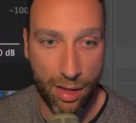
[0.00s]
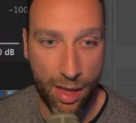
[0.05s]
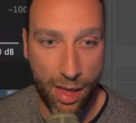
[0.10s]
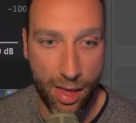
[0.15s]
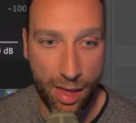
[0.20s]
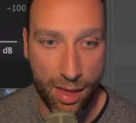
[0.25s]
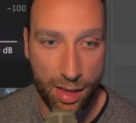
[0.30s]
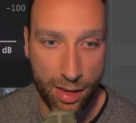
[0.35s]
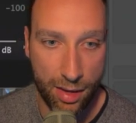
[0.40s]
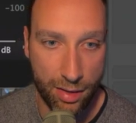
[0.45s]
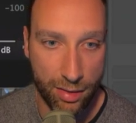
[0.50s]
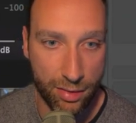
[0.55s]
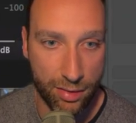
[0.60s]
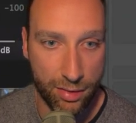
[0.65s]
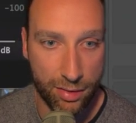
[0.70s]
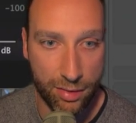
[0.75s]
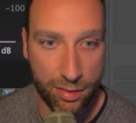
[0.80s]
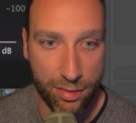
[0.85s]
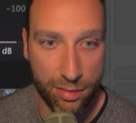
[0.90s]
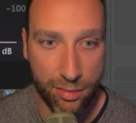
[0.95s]

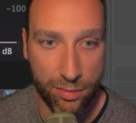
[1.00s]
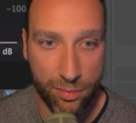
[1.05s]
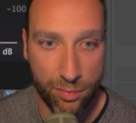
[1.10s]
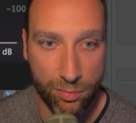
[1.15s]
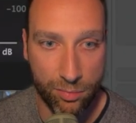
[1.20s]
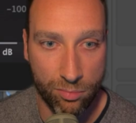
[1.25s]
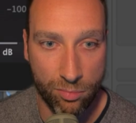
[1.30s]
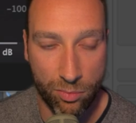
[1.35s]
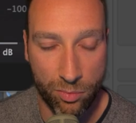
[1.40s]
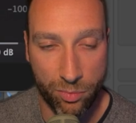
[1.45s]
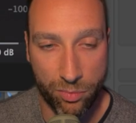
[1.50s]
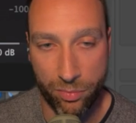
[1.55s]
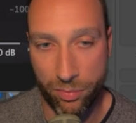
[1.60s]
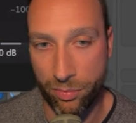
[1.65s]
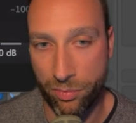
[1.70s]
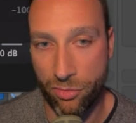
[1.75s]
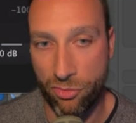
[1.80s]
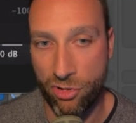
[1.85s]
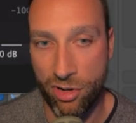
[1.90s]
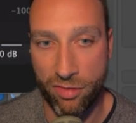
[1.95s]
is
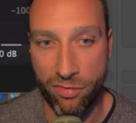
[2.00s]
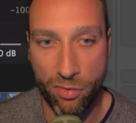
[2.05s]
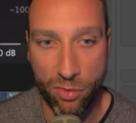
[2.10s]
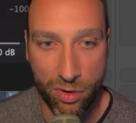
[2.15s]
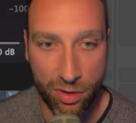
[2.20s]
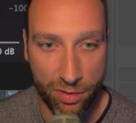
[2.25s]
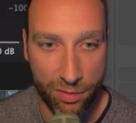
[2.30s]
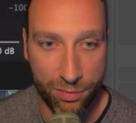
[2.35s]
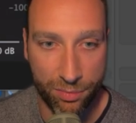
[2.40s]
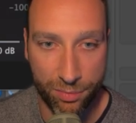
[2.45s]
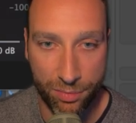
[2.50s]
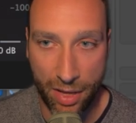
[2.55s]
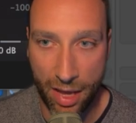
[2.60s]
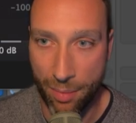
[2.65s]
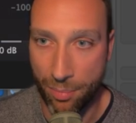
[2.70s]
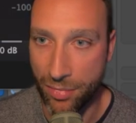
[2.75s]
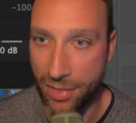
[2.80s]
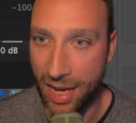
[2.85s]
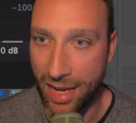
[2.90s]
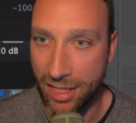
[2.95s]
3 or 4
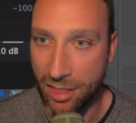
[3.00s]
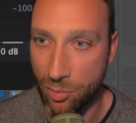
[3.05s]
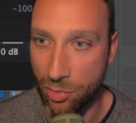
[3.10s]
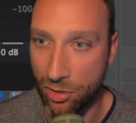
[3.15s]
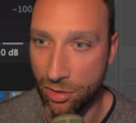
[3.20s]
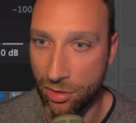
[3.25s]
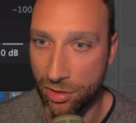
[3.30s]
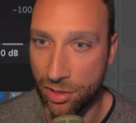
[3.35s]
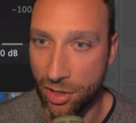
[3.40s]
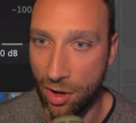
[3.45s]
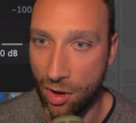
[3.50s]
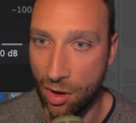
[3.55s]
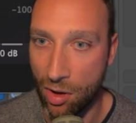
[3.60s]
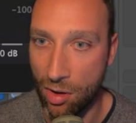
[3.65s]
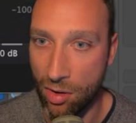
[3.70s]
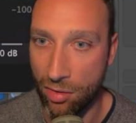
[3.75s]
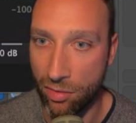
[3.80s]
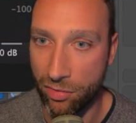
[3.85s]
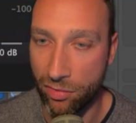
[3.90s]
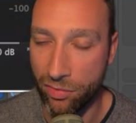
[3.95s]
decibels
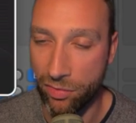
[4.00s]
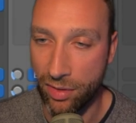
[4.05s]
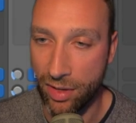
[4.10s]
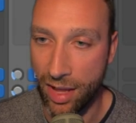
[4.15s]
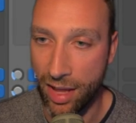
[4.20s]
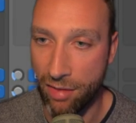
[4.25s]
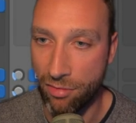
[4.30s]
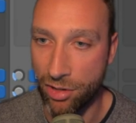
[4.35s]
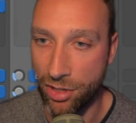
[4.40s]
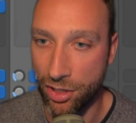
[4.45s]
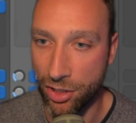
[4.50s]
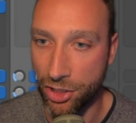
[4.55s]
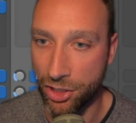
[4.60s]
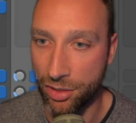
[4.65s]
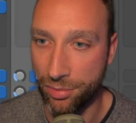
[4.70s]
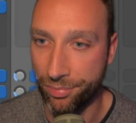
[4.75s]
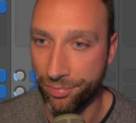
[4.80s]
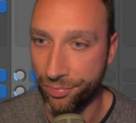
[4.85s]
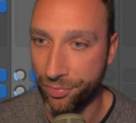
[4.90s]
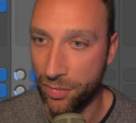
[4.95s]
of gain
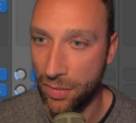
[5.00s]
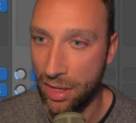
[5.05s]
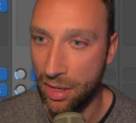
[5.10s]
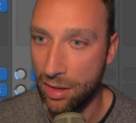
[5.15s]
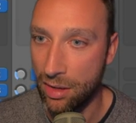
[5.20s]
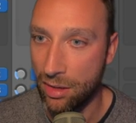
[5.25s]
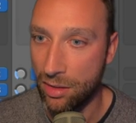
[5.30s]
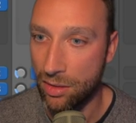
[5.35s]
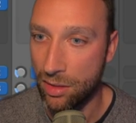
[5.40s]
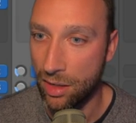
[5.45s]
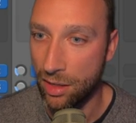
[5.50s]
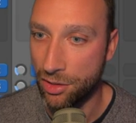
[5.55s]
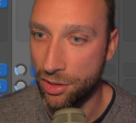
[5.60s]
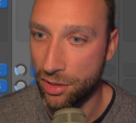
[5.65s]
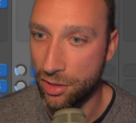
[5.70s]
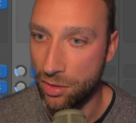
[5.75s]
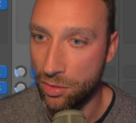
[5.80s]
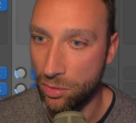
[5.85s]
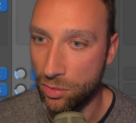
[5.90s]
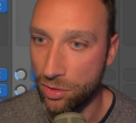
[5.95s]
reduction. Let's
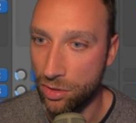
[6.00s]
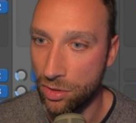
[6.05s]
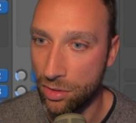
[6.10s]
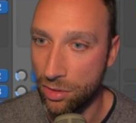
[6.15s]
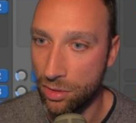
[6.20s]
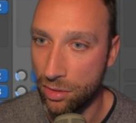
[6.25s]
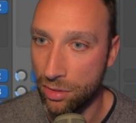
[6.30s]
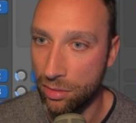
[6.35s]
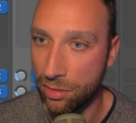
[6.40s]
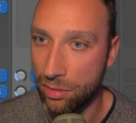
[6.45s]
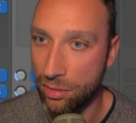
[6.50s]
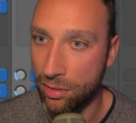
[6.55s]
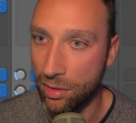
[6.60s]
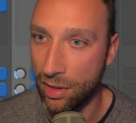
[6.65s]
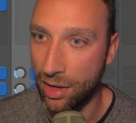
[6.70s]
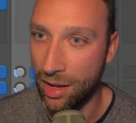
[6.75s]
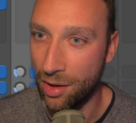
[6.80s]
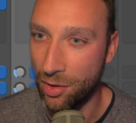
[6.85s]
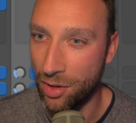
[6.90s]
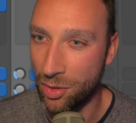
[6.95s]
just go to the
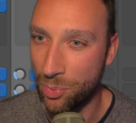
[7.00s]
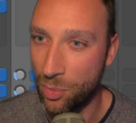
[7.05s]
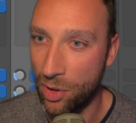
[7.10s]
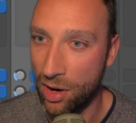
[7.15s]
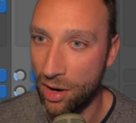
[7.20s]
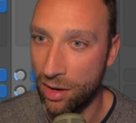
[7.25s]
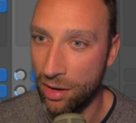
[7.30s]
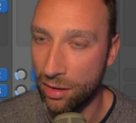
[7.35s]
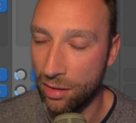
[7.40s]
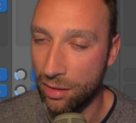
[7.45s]
loudest part.